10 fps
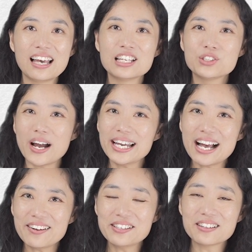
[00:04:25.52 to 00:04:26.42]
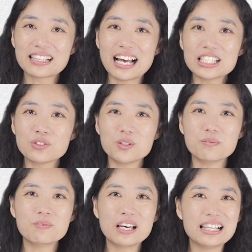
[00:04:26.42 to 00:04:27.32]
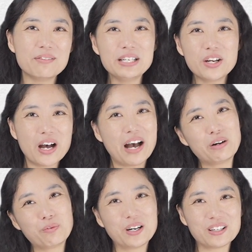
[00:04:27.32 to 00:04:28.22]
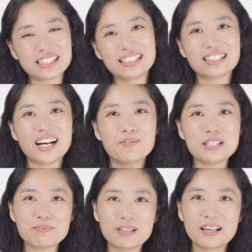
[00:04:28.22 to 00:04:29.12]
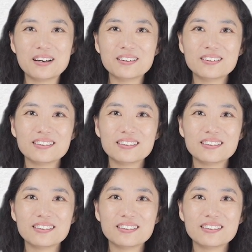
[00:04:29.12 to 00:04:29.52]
Try it out in your classroom and let me know how it works in the comments below.